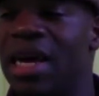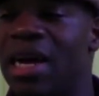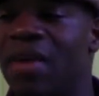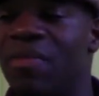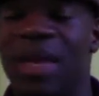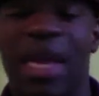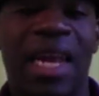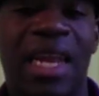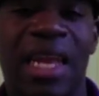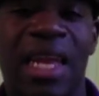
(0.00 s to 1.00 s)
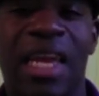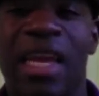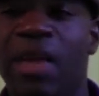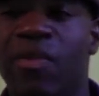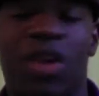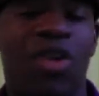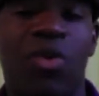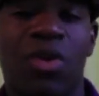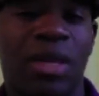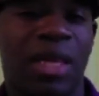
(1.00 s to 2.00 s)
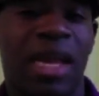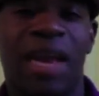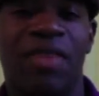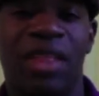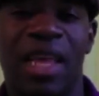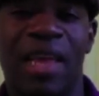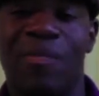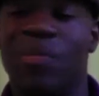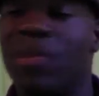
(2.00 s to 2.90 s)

and he records everything.